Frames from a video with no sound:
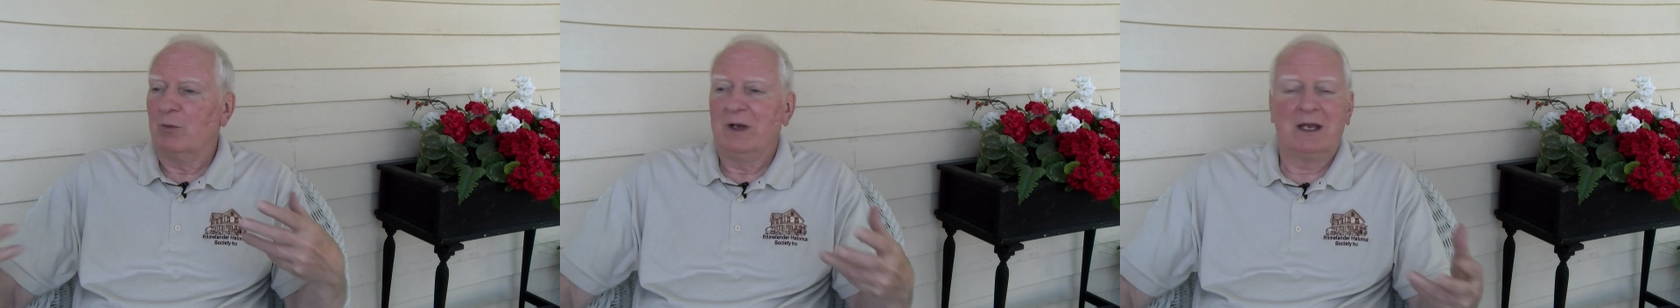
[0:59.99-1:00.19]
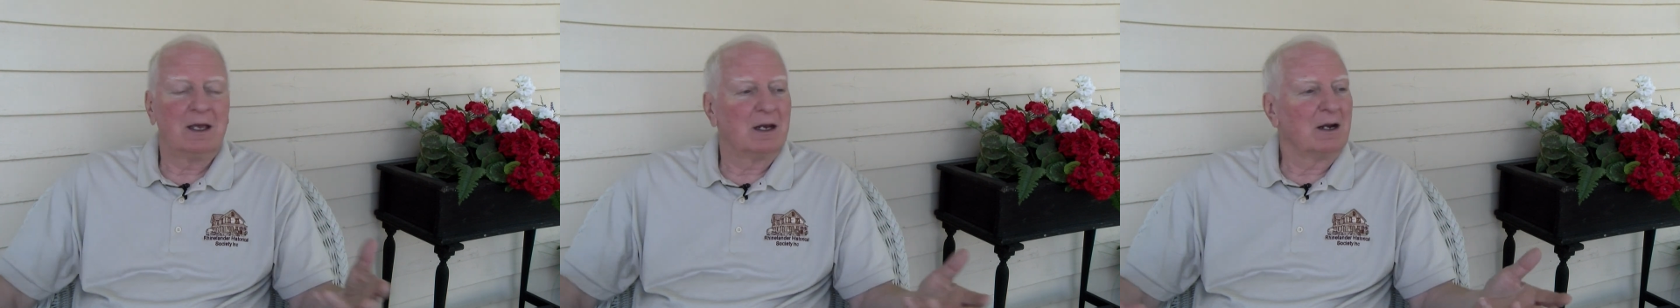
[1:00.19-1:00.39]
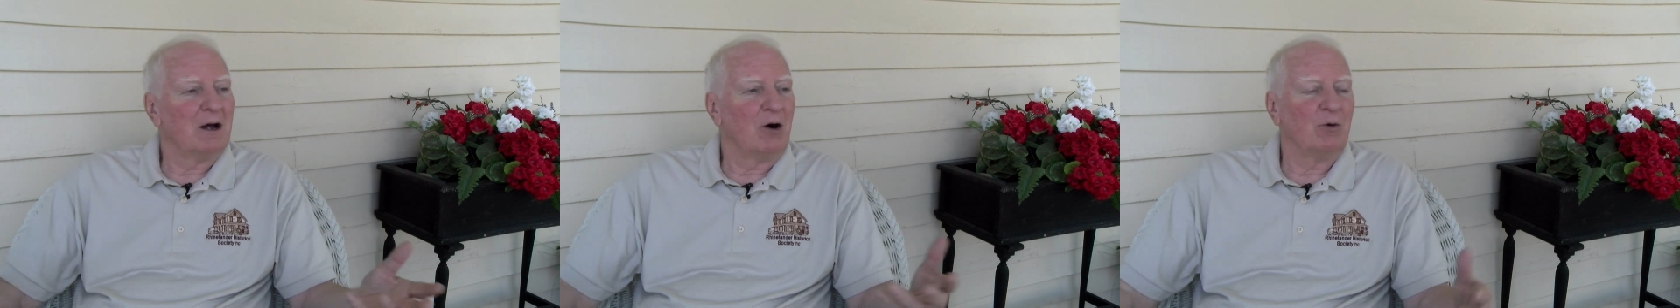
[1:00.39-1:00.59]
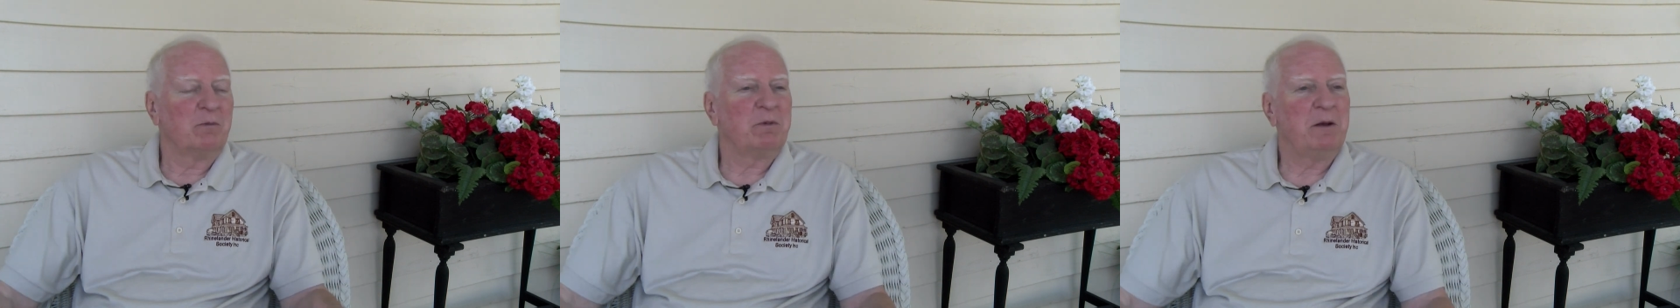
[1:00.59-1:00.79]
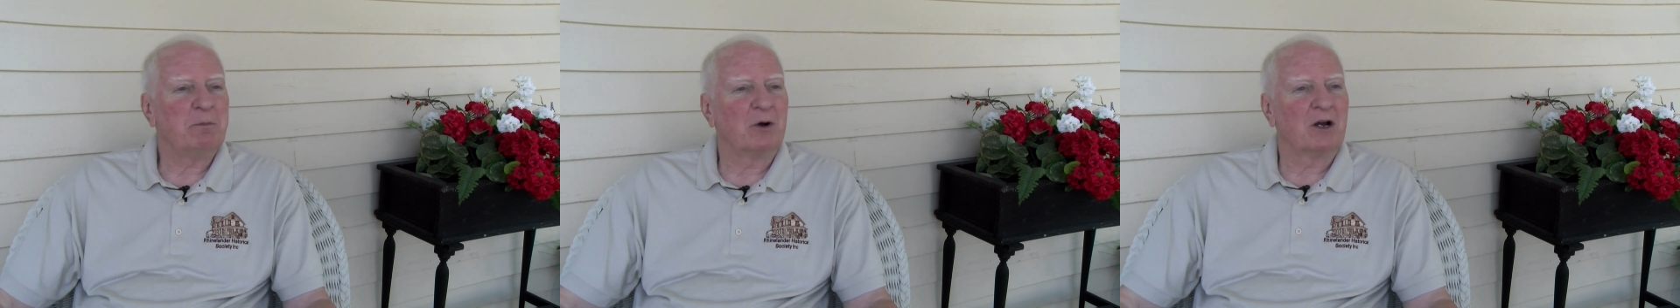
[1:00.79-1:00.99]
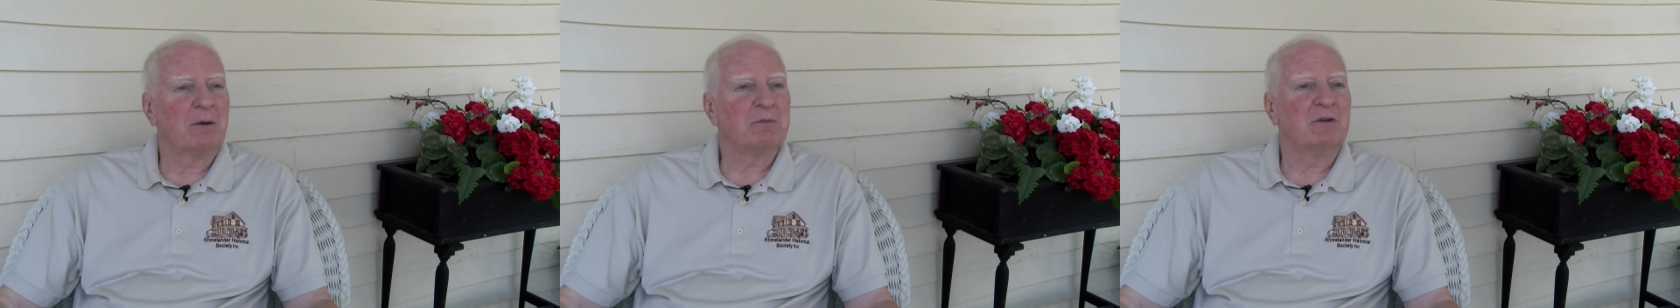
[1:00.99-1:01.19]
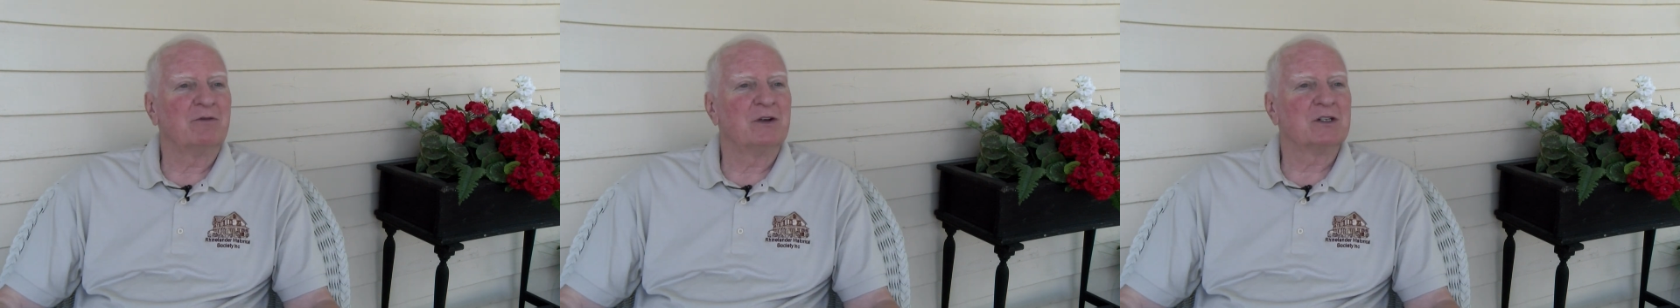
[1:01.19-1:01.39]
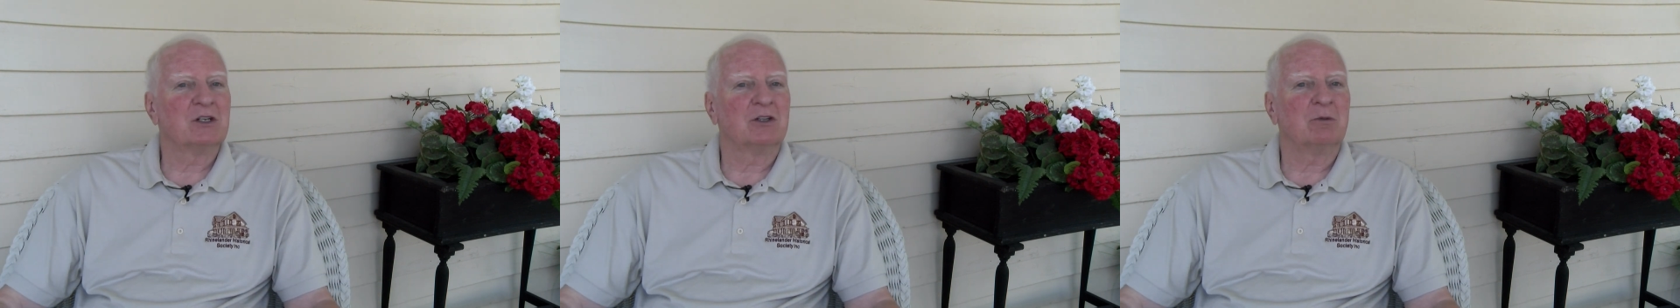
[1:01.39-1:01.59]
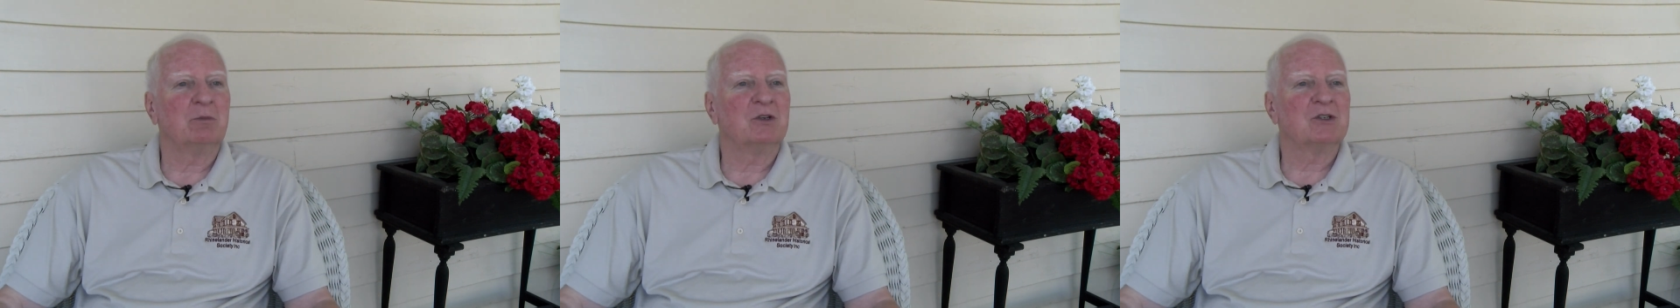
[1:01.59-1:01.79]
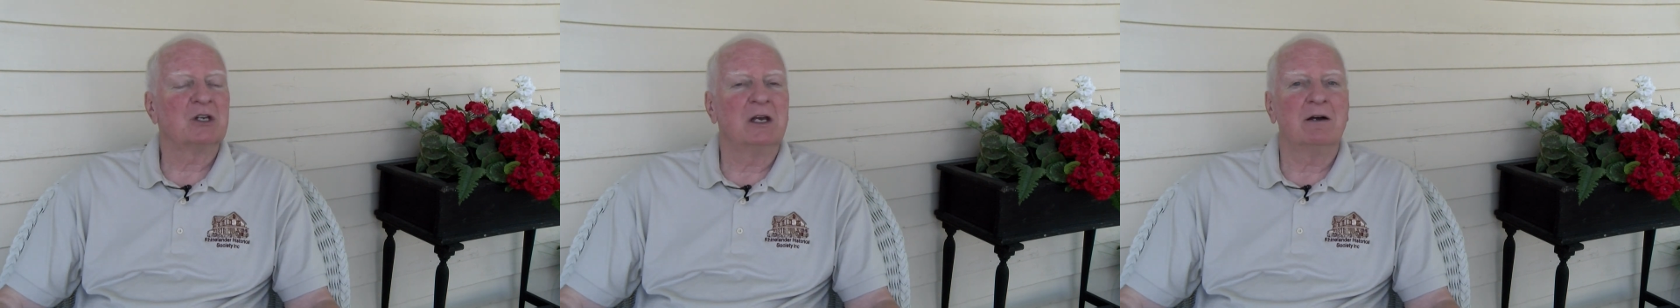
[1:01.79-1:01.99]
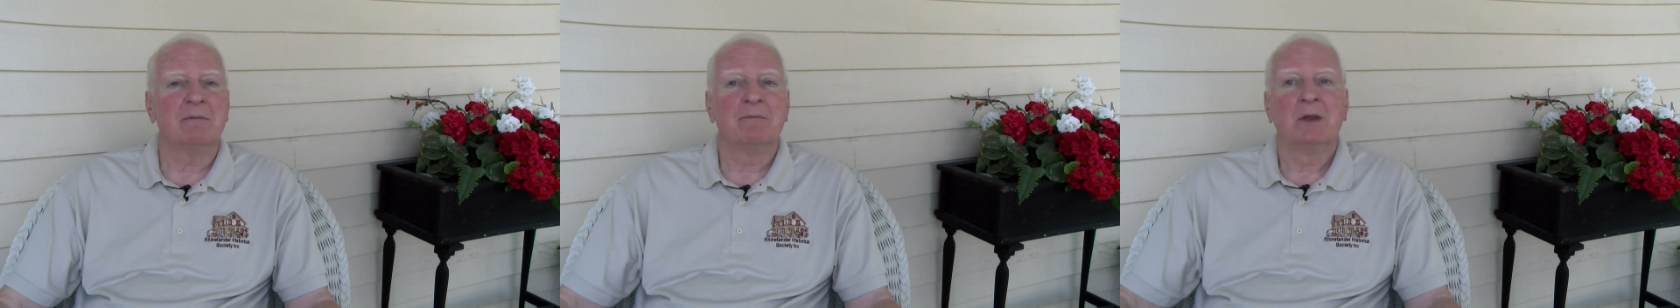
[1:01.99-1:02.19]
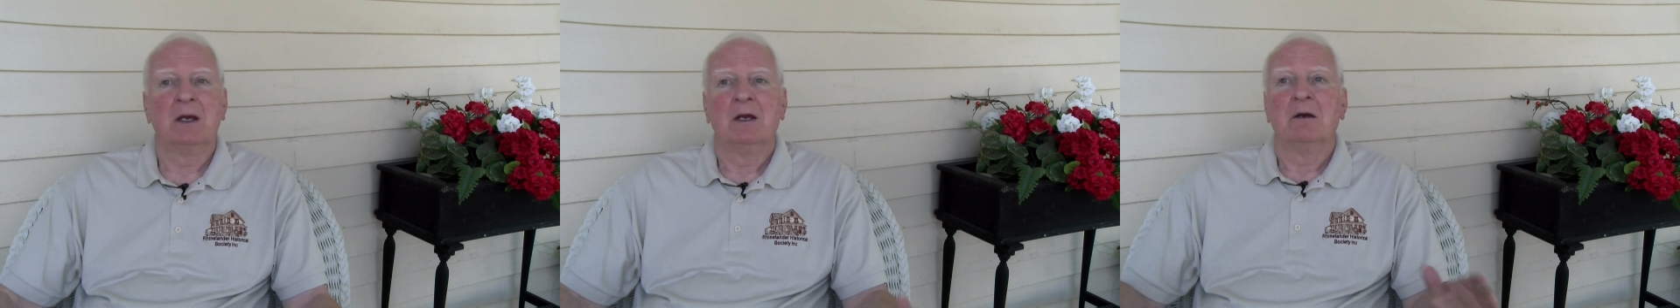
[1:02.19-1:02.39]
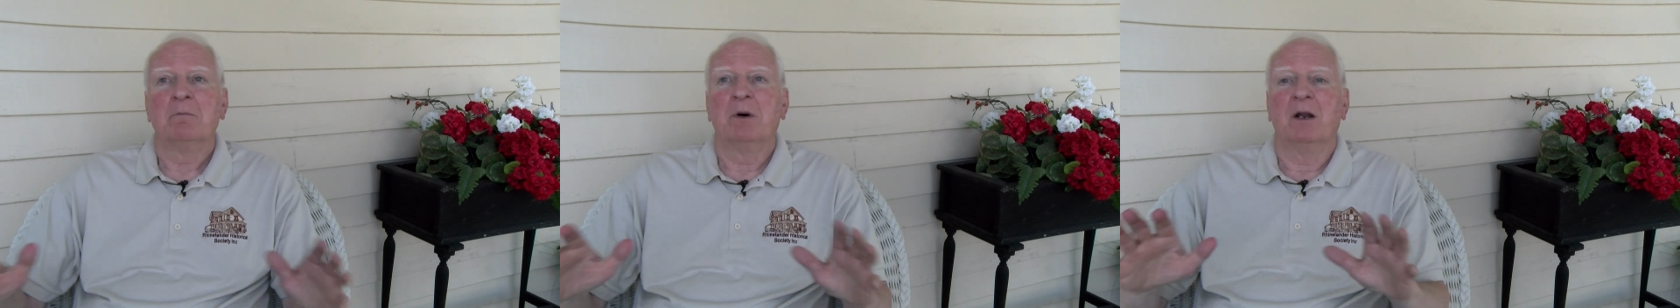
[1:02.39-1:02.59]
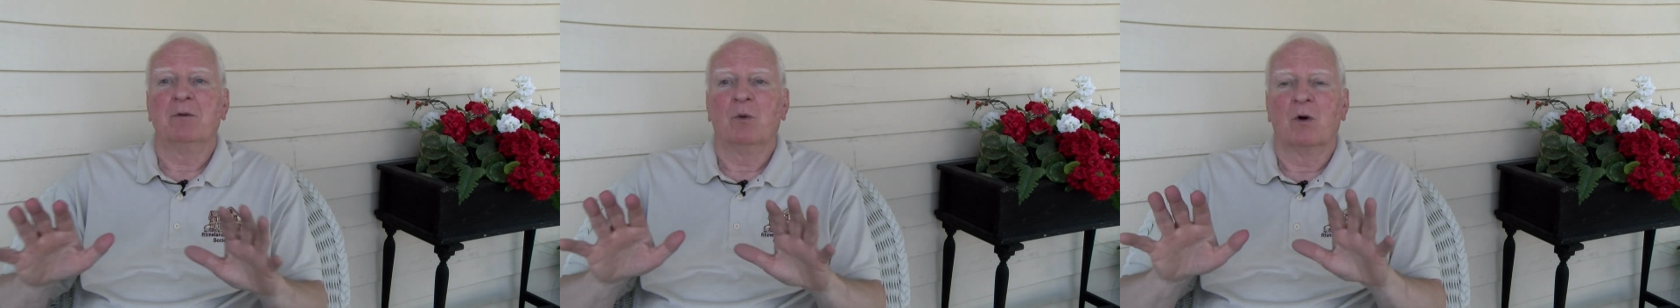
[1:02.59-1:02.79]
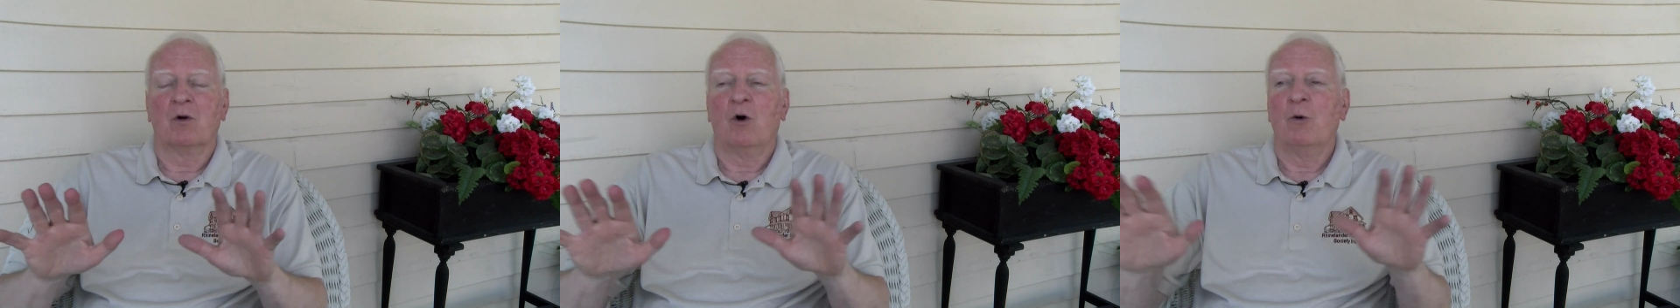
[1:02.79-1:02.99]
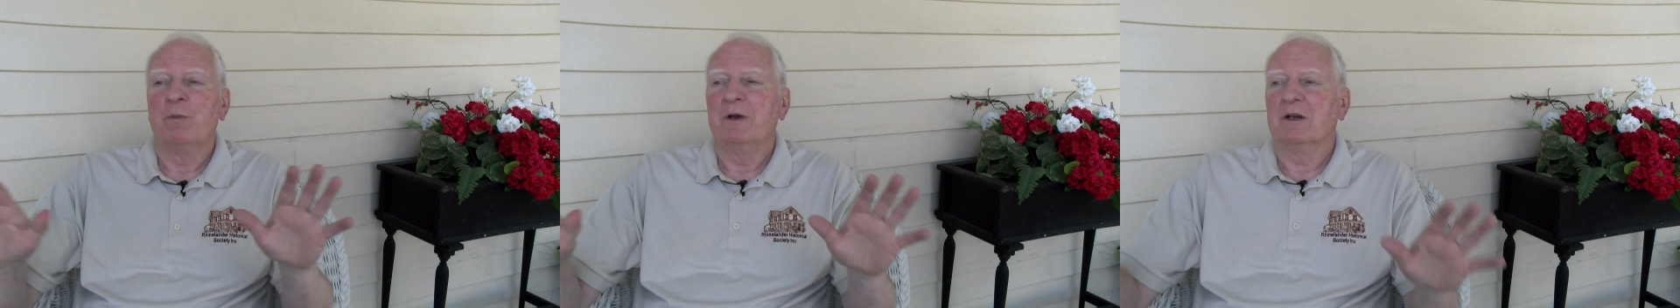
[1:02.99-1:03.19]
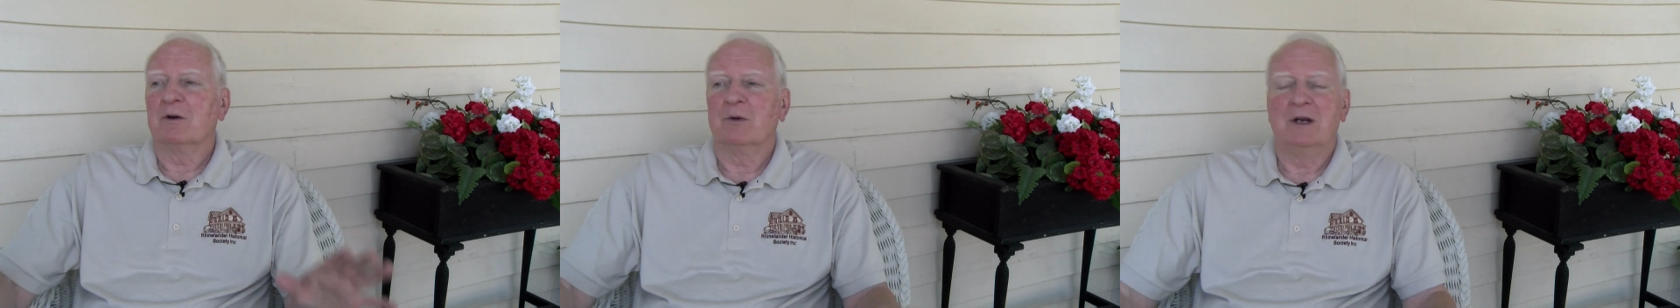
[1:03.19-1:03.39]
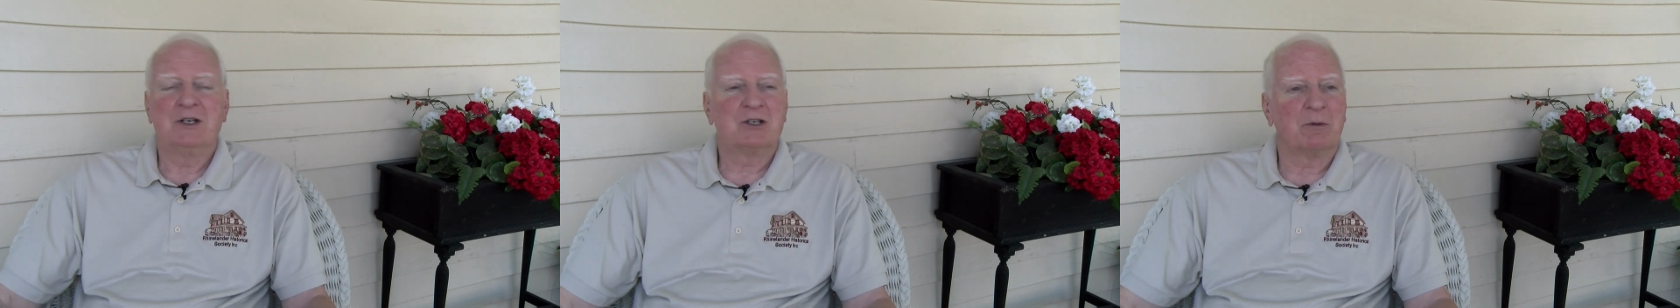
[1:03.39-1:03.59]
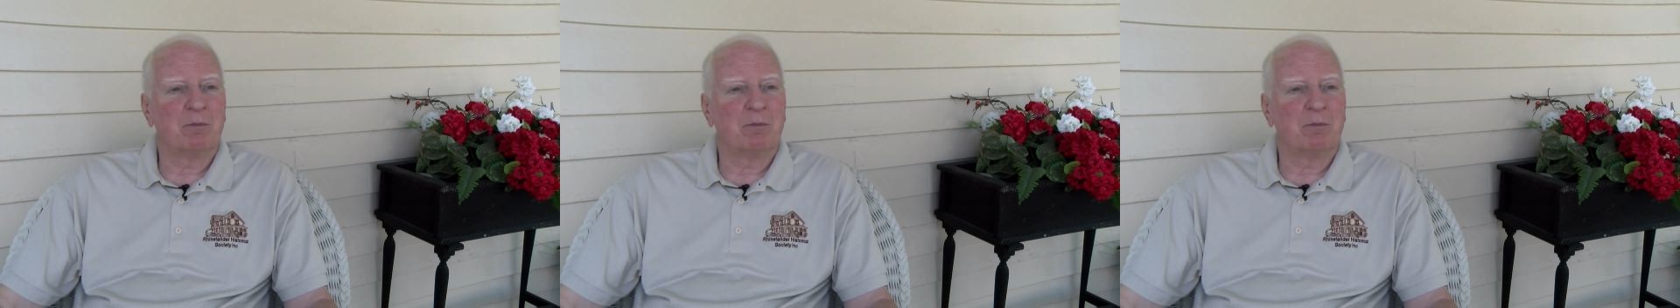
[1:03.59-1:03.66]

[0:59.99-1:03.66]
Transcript: we can get it out when people come to visit the museum, but we're hoping to reach